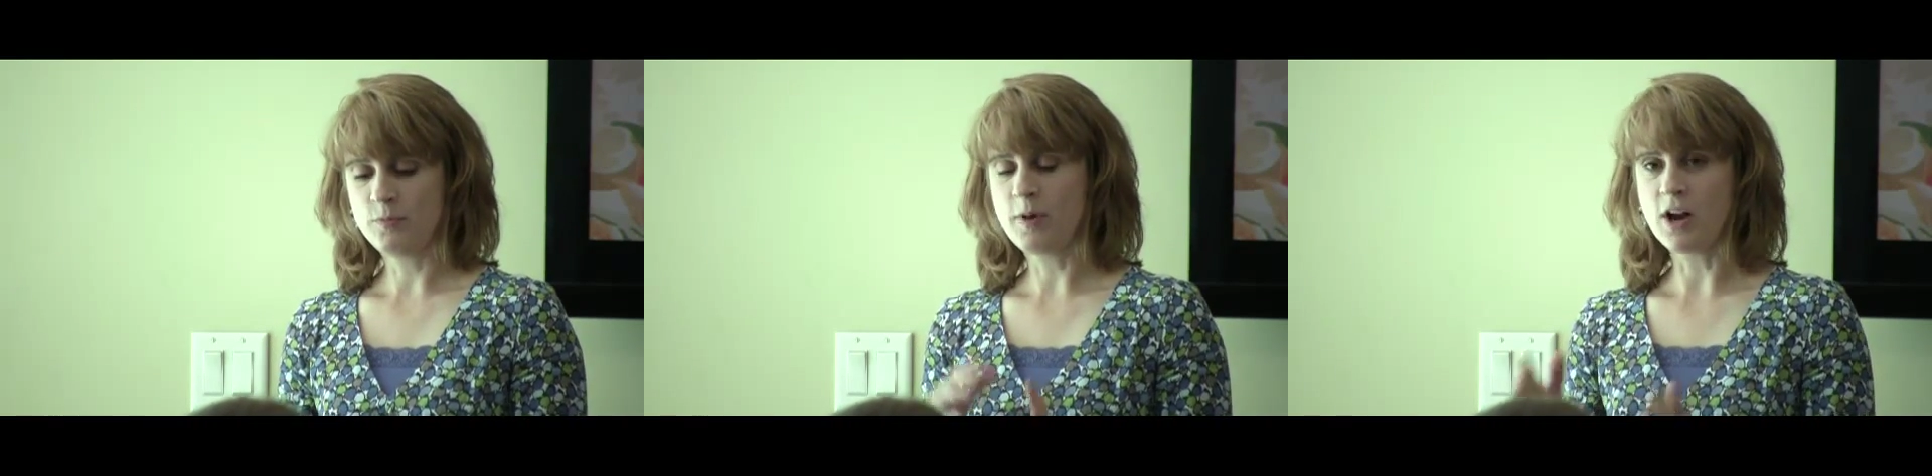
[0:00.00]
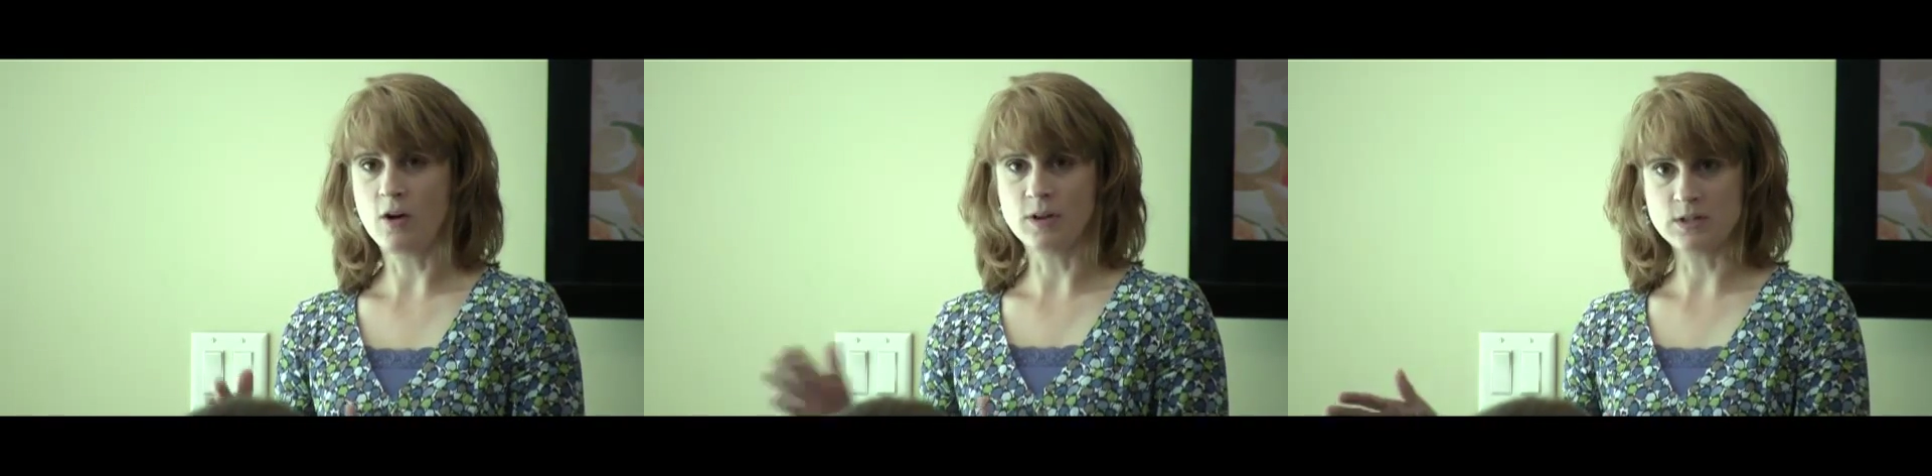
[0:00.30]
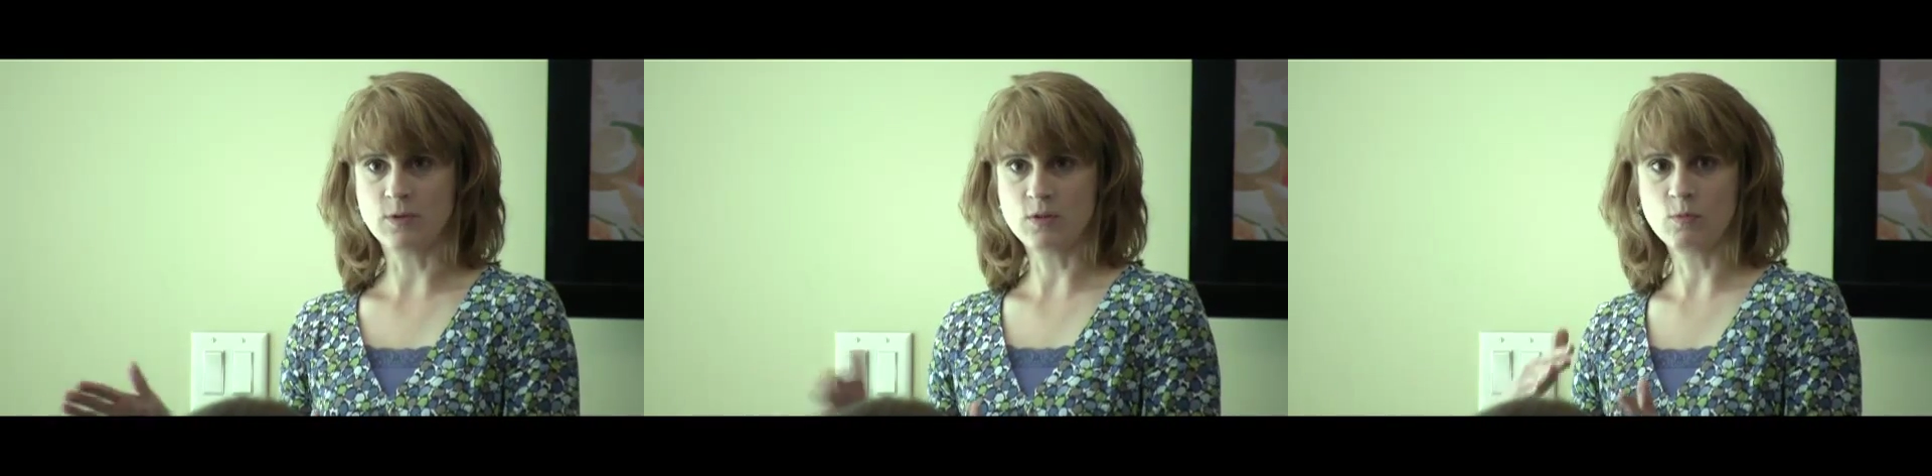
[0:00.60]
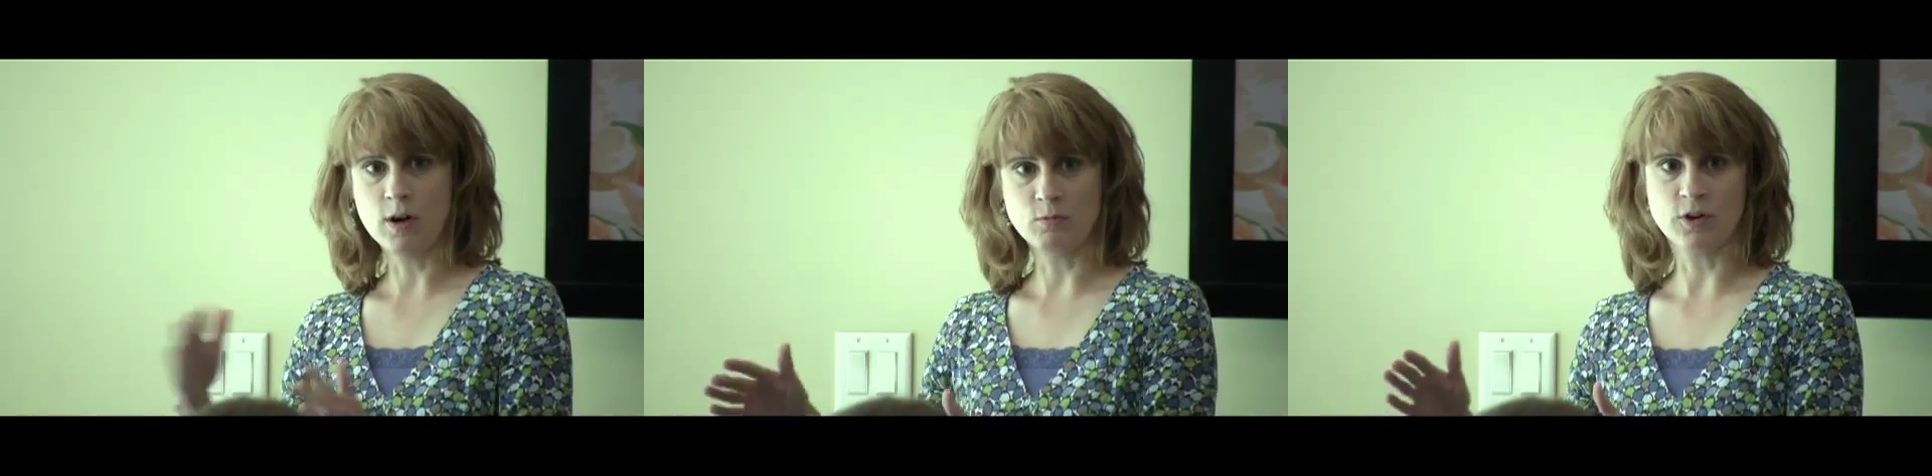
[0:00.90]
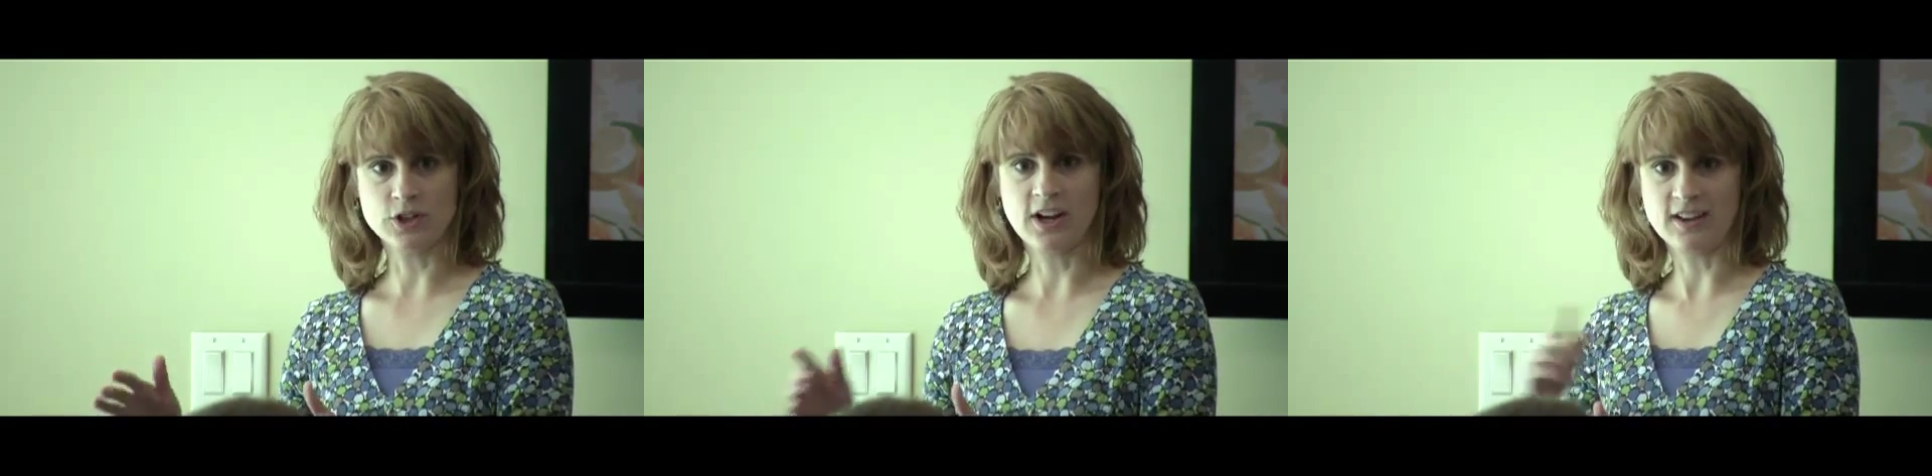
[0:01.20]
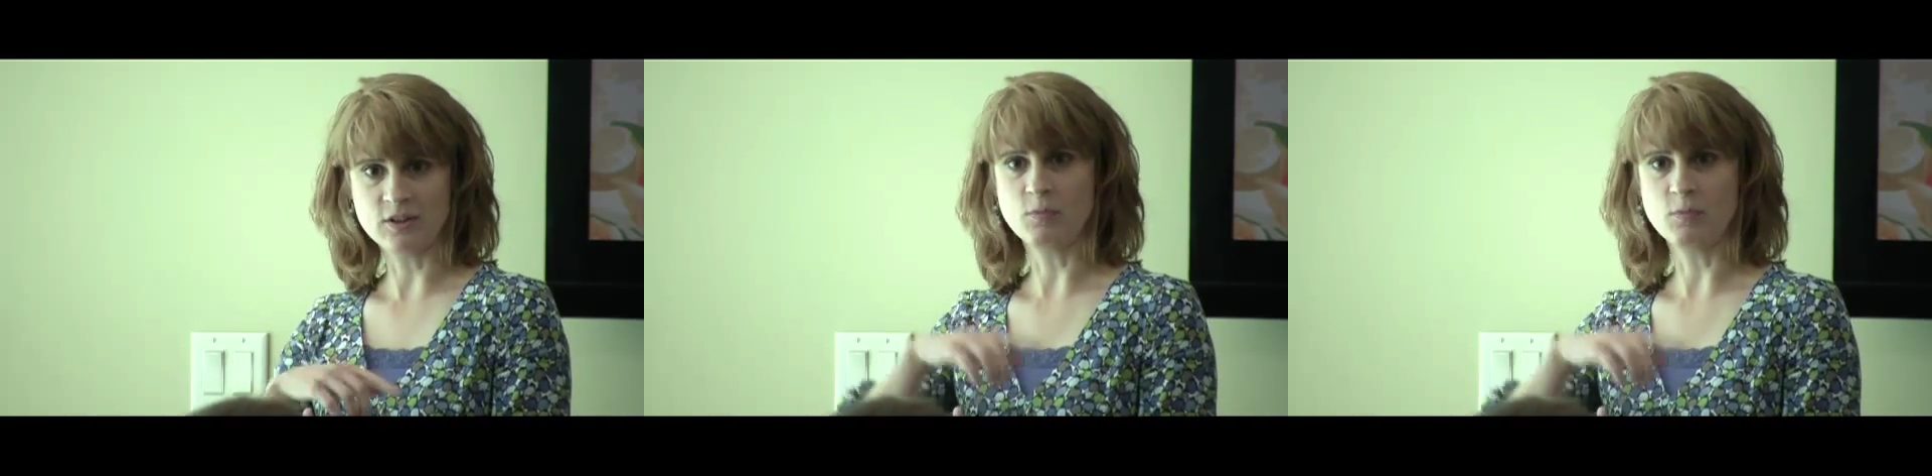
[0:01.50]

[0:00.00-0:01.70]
but always with one more child.